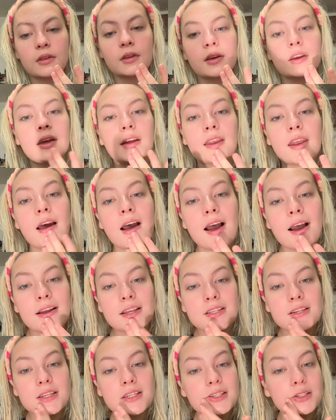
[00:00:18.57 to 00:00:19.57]
And I
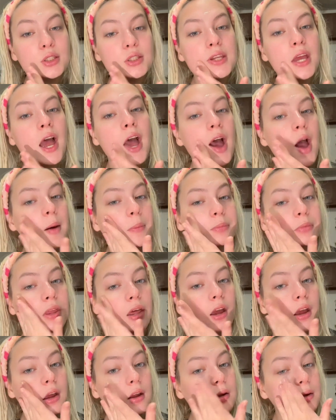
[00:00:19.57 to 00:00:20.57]
just tap
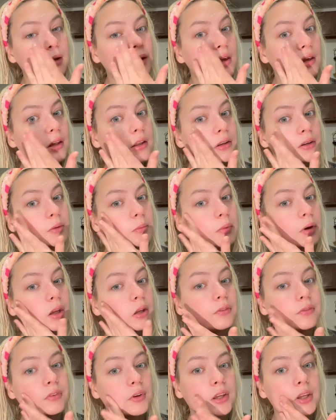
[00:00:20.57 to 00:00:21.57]
that into my
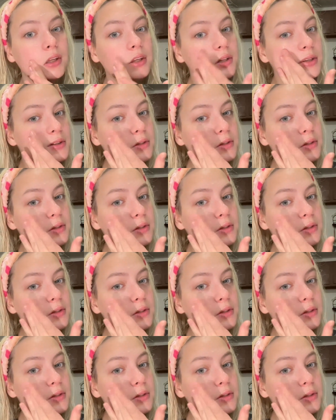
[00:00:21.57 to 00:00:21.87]
face.